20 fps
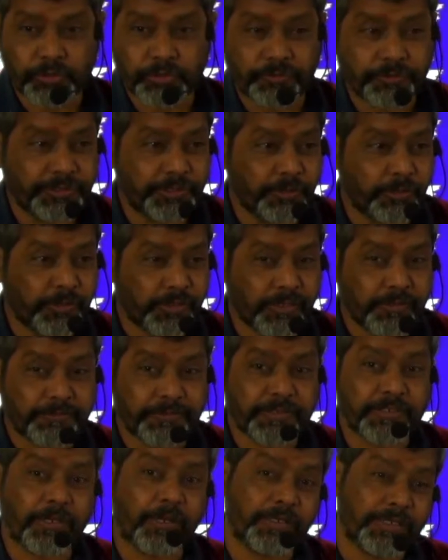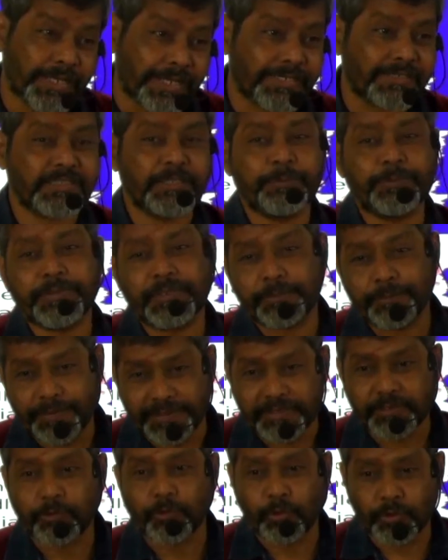videograph are not accepted by
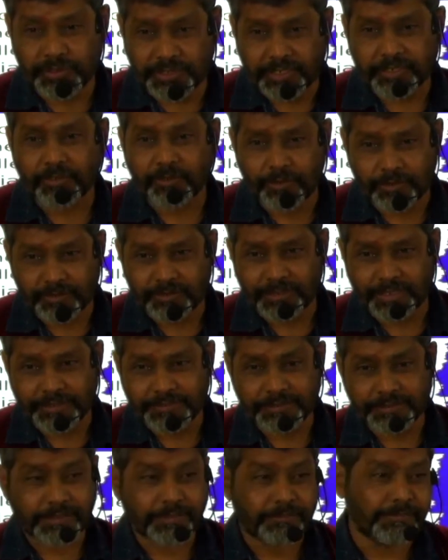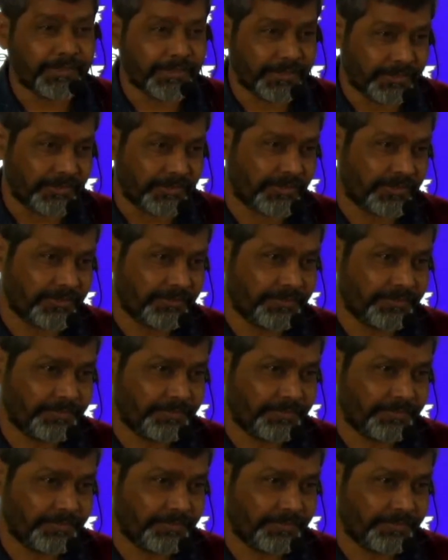the court at all as an evidence.